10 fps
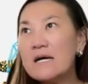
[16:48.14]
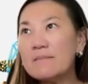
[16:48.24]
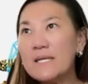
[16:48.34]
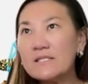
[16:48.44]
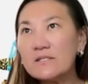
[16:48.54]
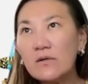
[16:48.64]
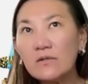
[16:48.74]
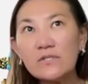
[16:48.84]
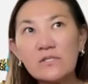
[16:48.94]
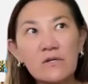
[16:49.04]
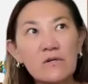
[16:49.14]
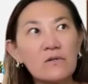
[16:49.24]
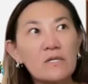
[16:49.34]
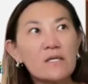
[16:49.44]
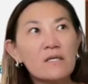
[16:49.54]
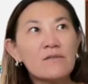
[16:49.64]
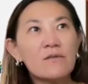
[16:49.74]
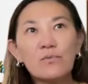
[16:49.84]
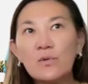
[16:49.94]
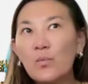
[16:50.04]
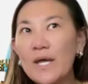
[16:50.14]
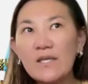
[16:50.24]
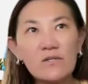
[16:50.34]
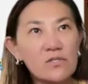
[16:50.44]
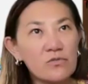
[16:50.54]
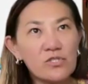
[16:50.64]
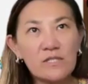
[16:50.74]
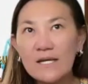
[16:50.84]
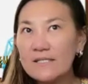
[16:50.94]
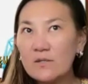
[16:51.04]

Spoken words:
It's also the way you're socialized,